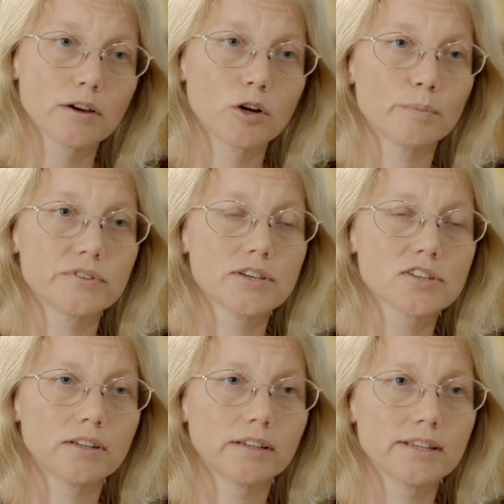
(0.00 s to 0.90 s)

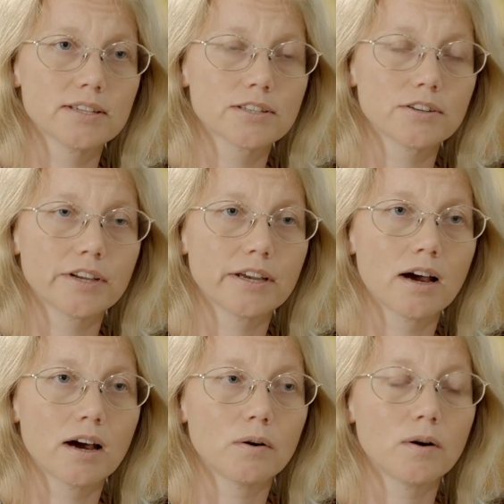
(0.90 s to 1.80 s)
compositional history,
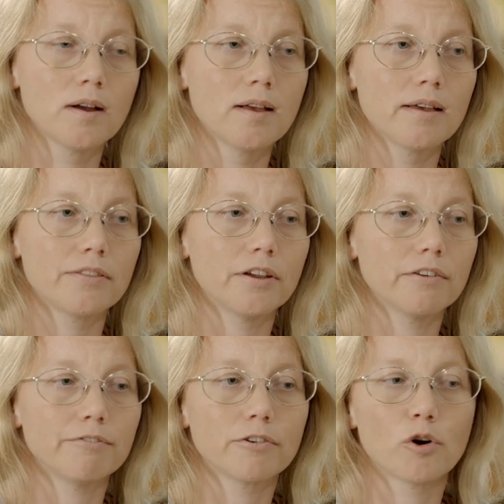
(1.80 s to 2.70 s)
how
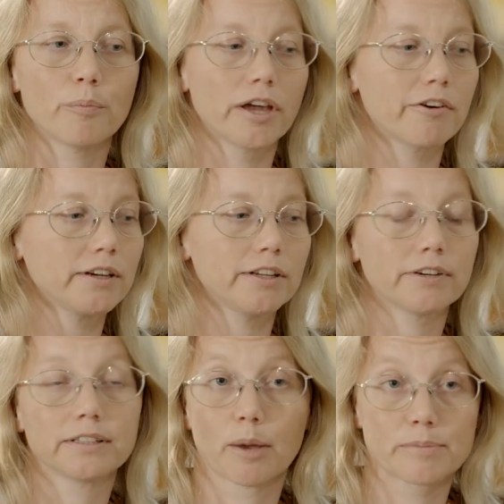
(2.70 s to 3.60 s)
the, comparing
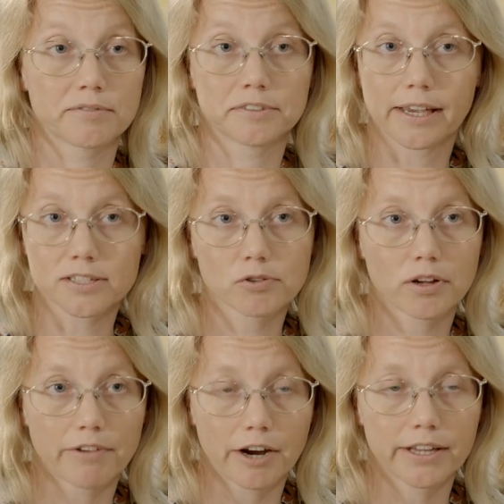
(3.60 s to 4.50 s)
different types of
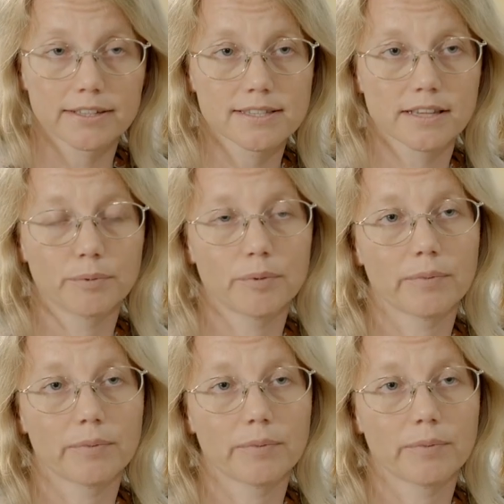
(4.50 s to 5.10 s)
textual variants that we